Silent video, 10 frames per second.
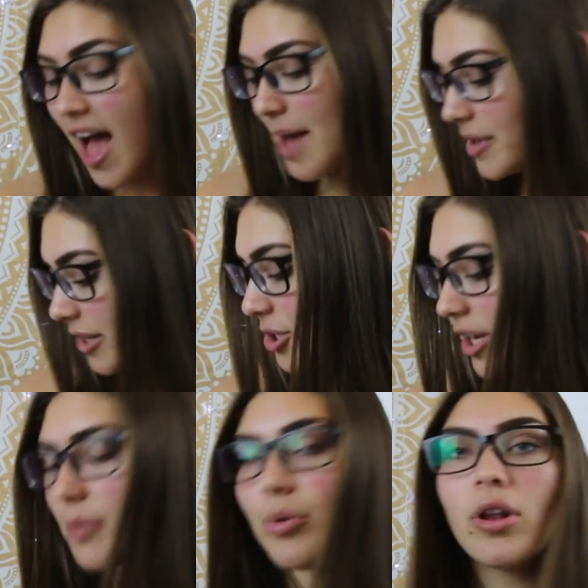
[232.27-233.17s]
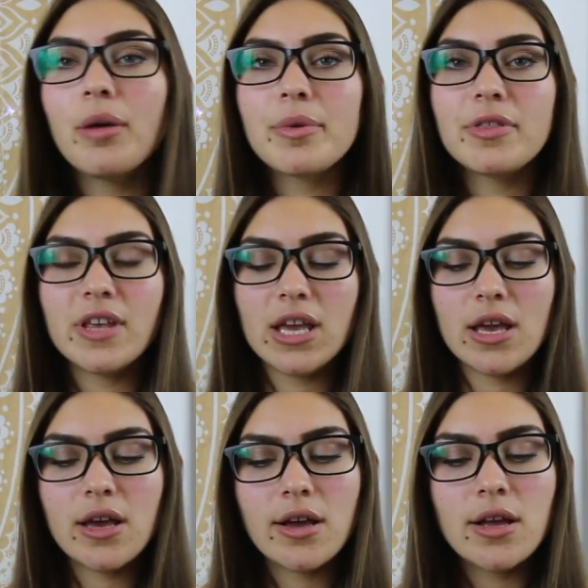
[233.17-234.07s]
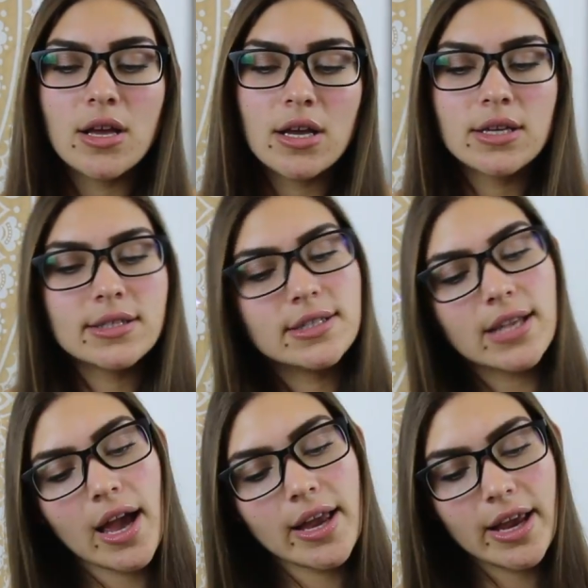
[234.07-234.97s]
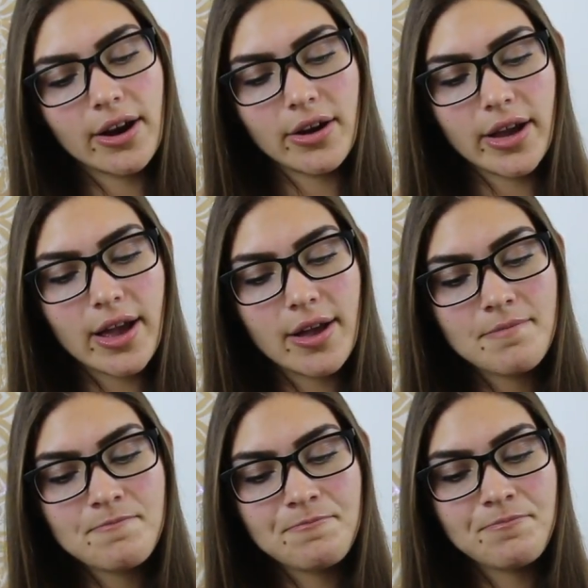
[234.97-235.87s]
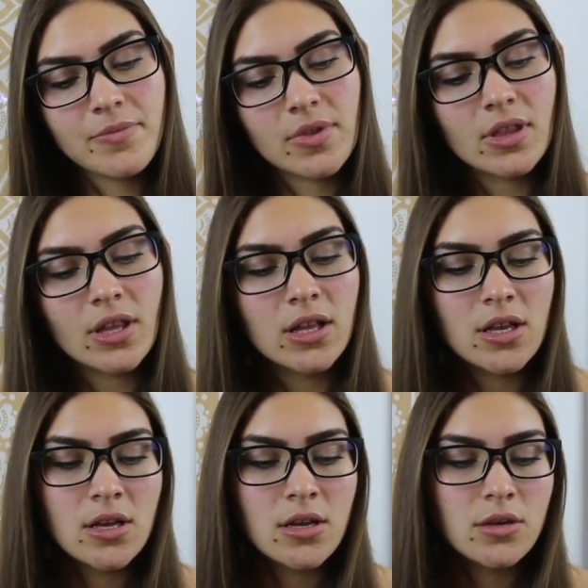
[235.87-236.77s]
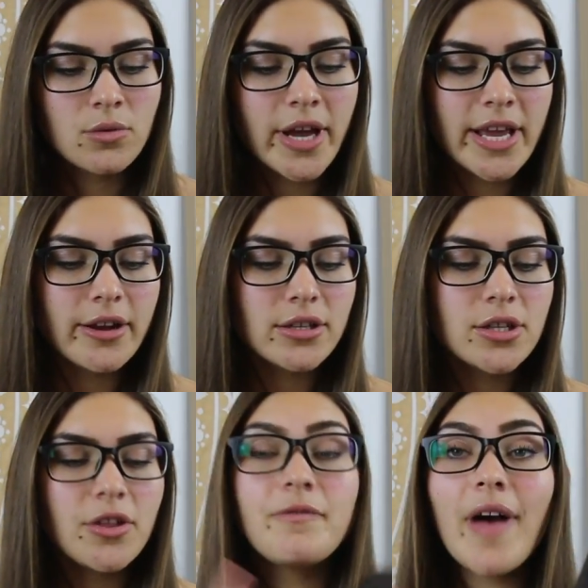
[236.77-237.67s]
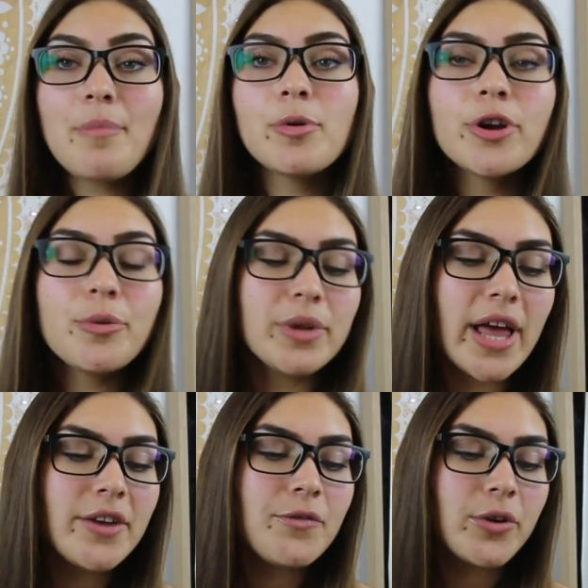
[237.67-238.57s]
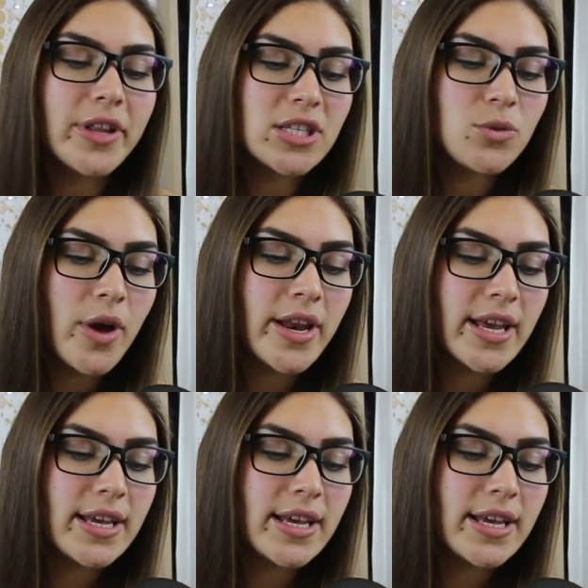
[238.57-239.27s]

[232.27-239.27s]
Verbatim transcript: I'm actually going to pull up the side area right here. So the fat burner blend for this one